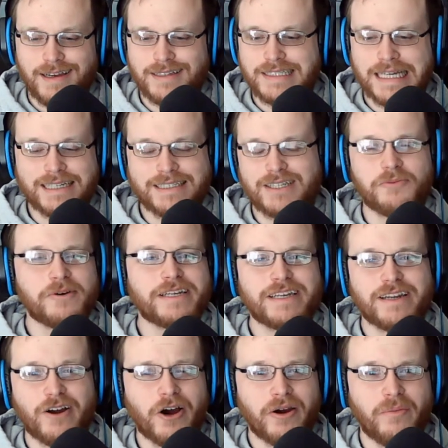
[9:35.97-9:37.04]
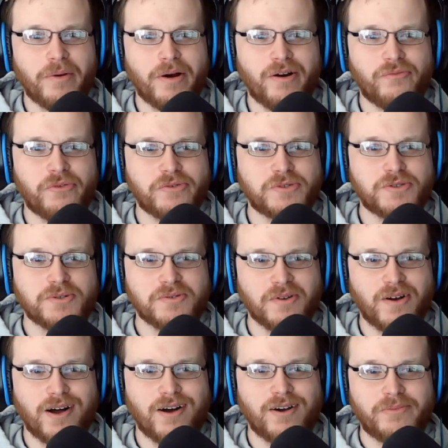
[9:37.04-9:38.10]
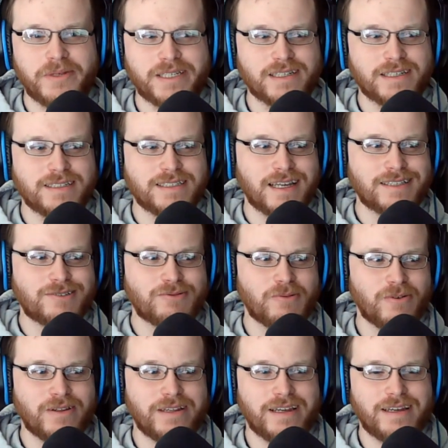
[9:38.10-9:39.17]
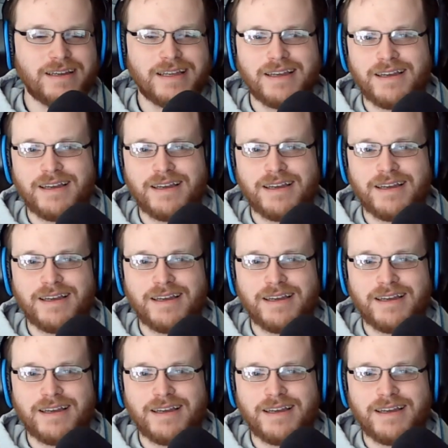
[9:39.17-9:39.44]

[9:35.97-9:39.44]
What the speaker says: it's not something we can harp on for too long, because that's one that,